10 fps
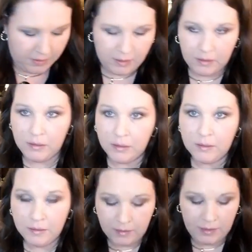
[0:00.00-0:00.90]
ugh,
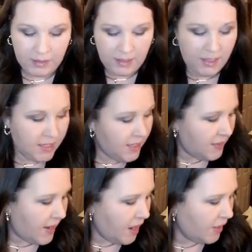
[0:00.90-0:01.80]

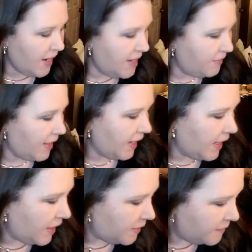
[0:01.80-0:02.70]
they're kind of like
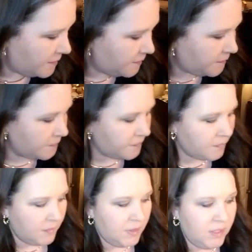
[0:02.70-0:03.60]
a,
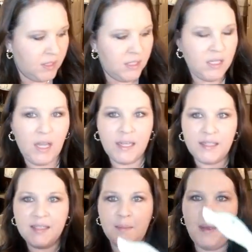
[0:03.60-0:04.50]
like a
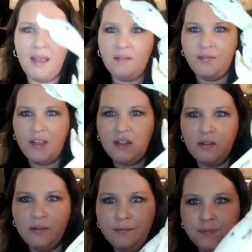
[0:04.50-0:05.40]
cement
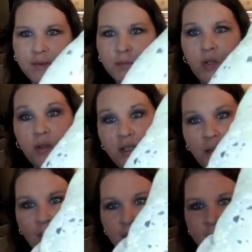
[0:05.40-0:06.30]
feel. I'm showing you the bunnies